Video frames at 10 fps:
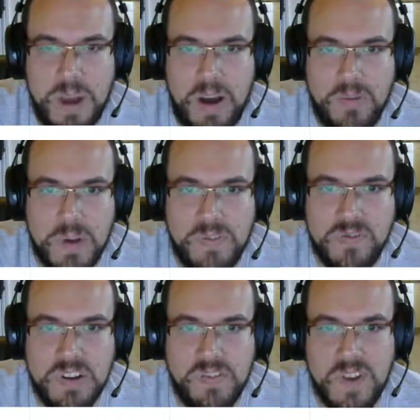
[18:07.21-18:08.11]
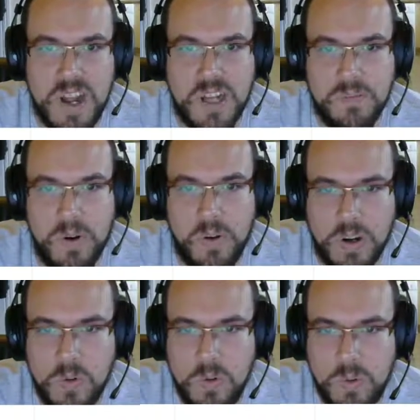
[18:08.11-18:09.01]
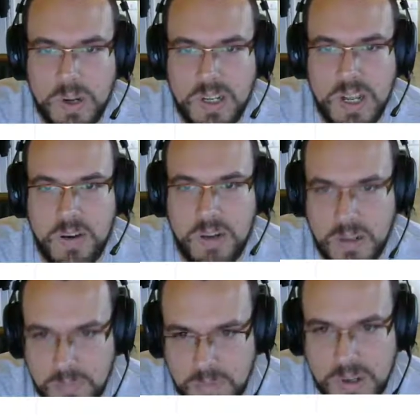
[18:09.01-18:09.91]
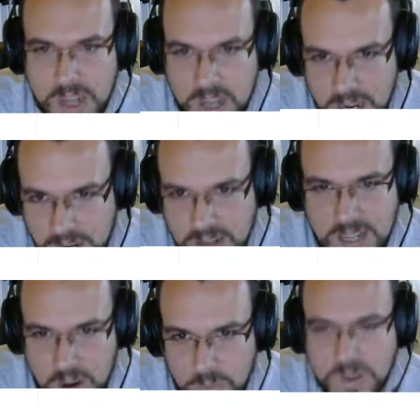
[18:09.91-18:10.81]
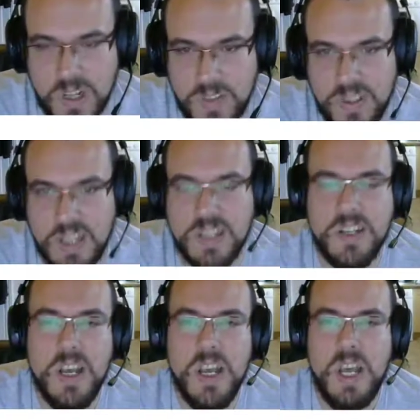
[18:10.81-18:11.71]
powered by 3 fans blowing all the way down and downwards like this.